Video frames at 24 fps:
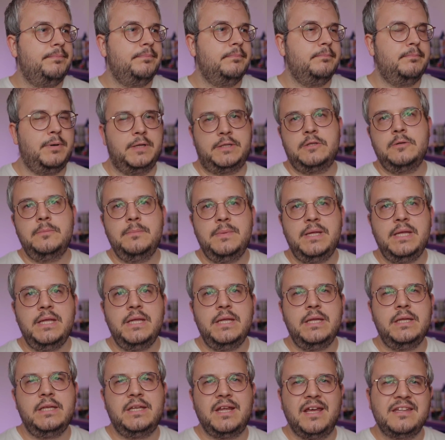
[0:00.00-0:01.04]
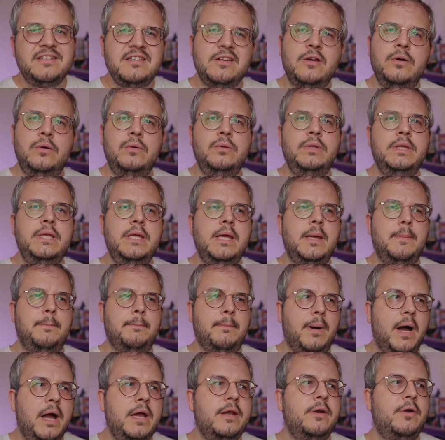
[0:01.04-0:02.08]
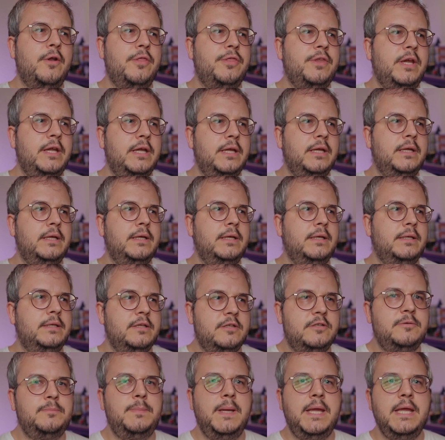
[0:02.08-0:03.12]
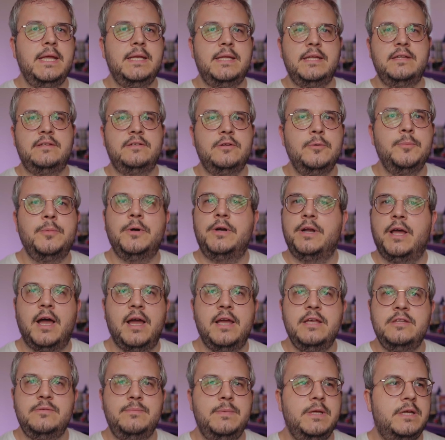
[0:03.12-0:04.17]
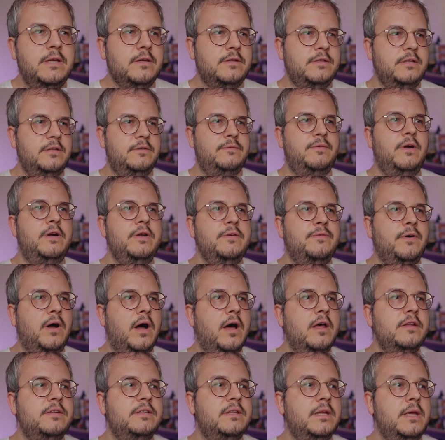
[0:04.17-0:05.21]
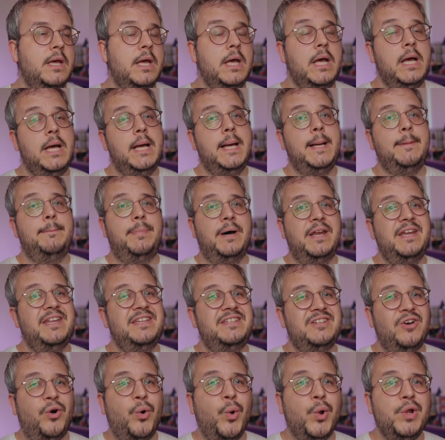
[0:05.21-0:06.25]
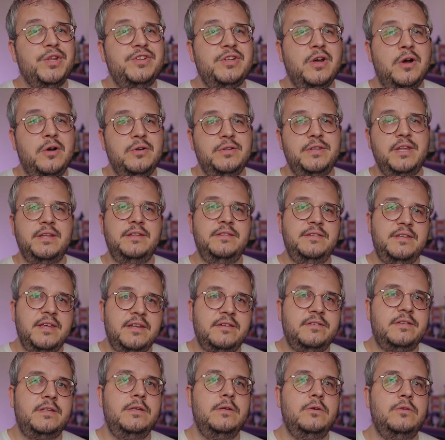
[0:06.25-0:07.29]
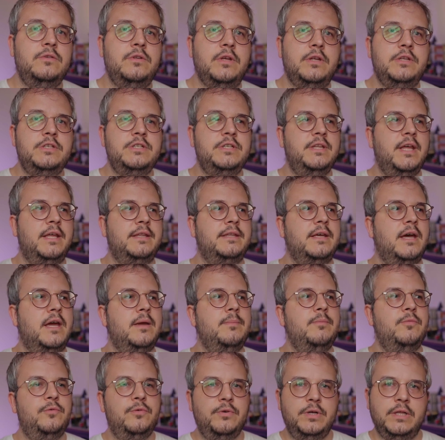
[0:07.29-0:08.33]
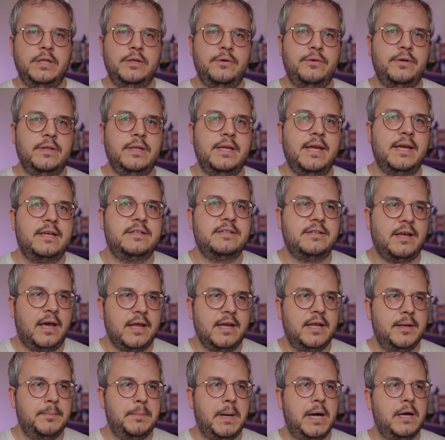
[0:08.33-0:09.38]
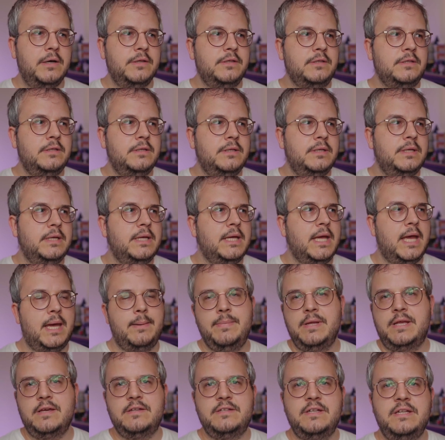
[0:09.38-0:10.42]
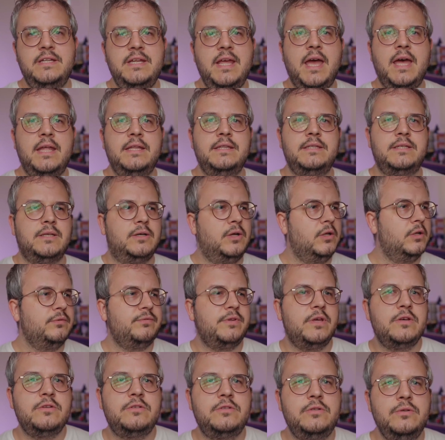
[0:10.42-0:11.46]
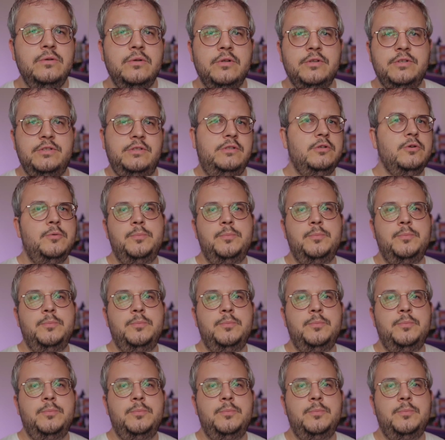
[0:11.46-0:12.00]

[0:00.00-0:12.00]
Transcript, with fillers: But to me, that's only a minor thing. The speed is super nice because it's very fast, but it's also the disk usage that I'm really excited about. And because in the end, all of those tools do